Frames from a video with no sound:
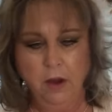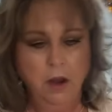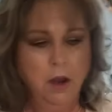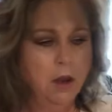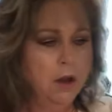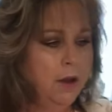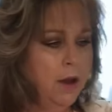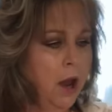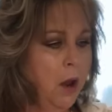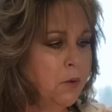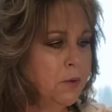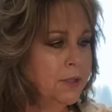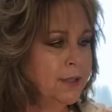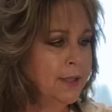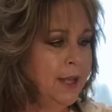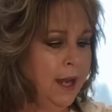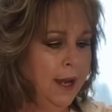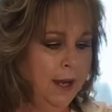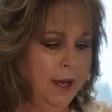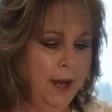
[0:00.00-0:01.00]
Now I was
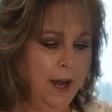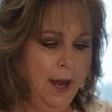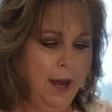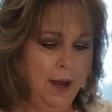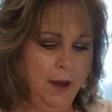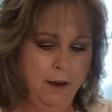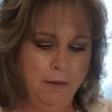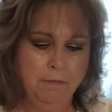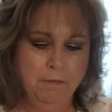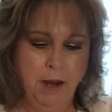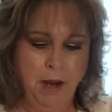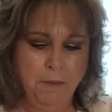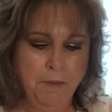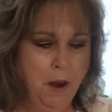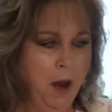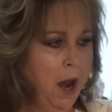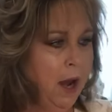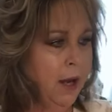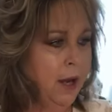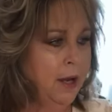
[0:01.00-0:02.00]
thinking maybe
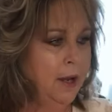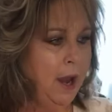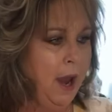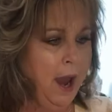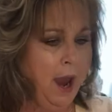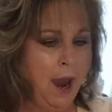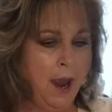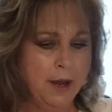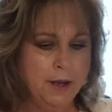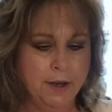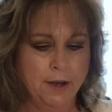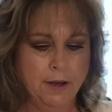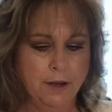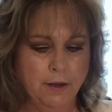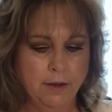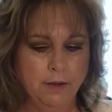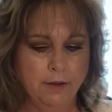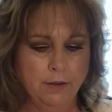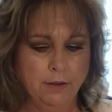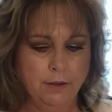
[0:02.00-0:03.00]
I could add,
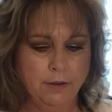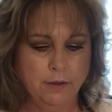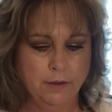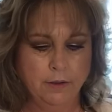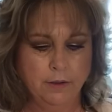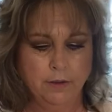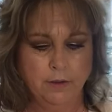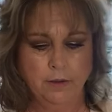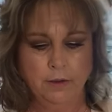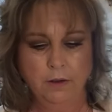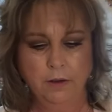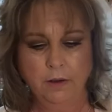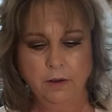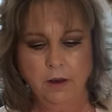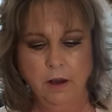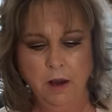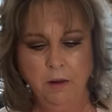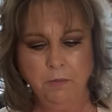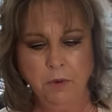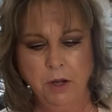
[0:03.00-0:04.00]

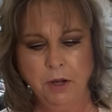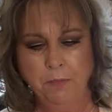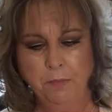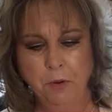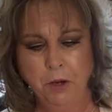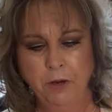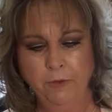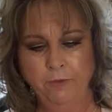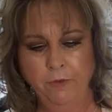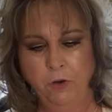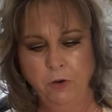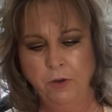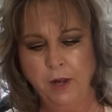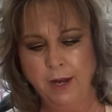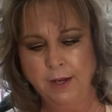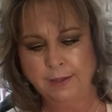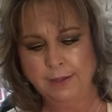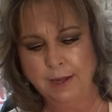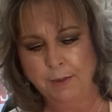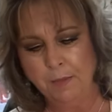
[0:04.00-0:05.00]
I'm going to put a few
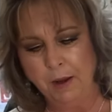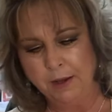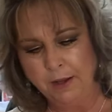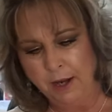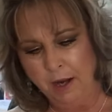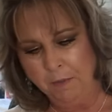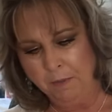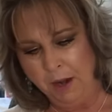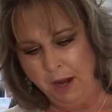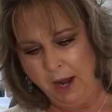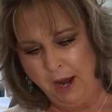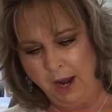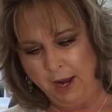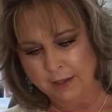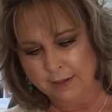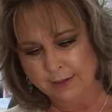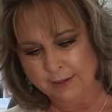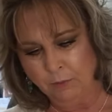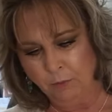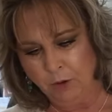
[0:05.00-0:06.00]
things in, but I think I'm going to
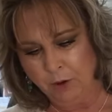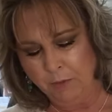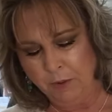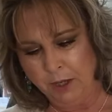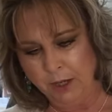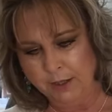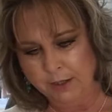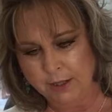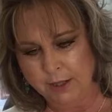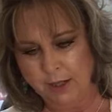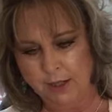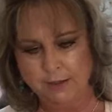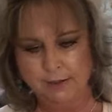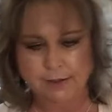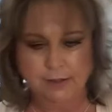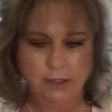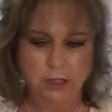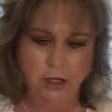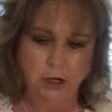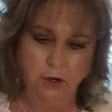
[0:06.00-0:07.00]
add some ribbon into this
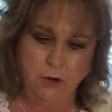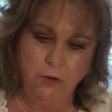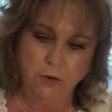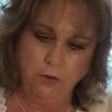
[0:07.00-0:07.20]
too.